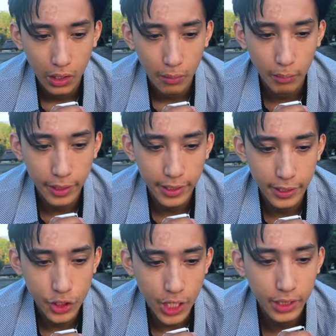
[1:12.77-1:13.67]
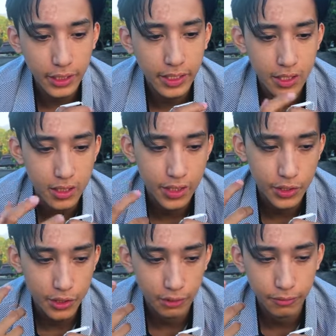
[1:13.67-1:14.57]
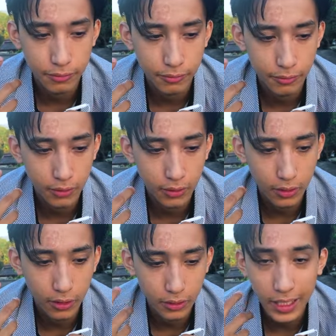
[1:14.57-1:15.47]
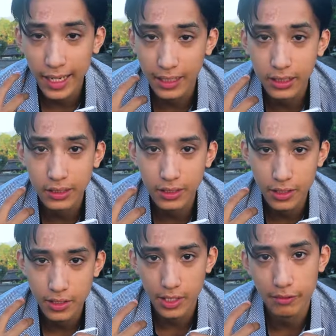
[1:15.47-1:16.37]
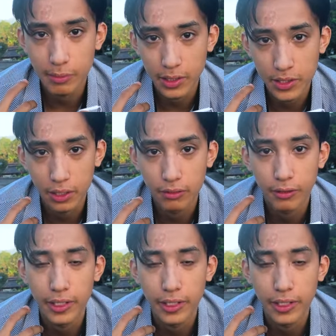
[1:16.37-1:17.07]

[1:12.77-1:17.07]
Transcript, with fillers: by channeling a sense of uh, lack inside of myself.